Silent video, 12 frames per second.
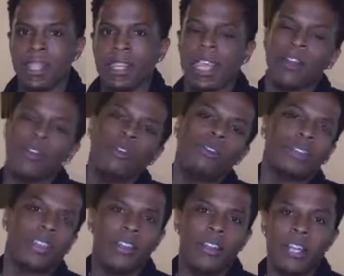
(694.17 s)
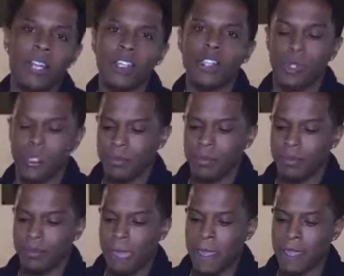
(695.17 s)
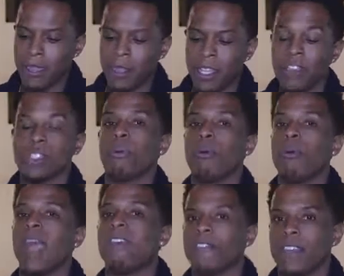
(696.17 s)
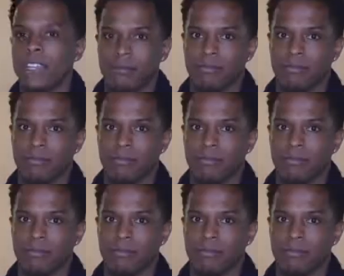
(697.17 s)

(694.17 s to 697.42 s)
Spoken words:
that over there in Israel, there's a prophet